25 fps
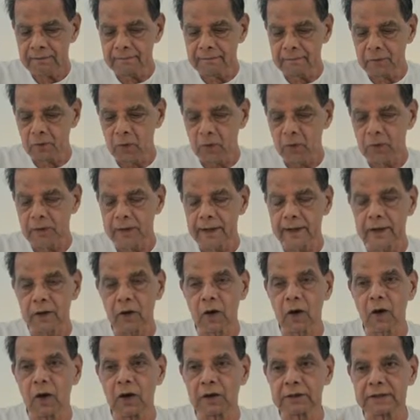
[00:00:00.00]
Broke
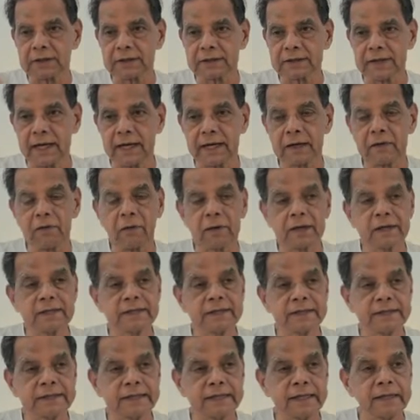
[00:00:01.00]
across the sight. What does
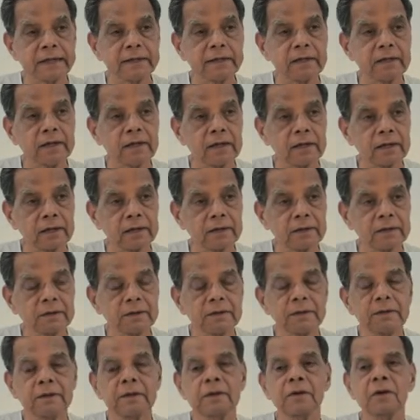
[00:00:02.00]
she see there?
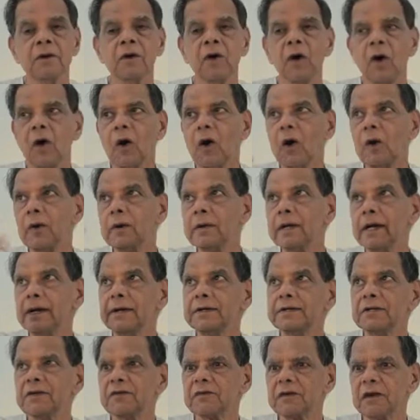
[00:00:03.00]
All
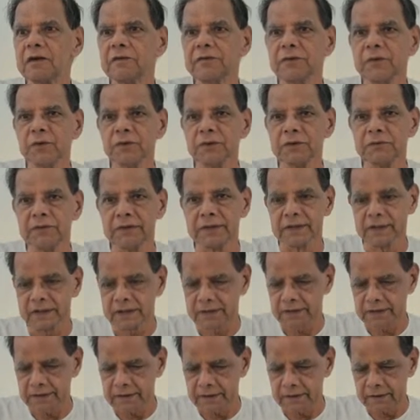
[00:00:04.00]
types of confused
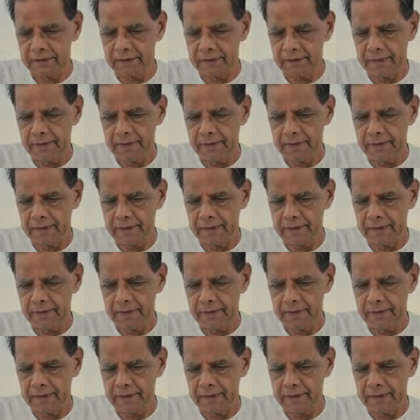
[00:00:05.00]
visions.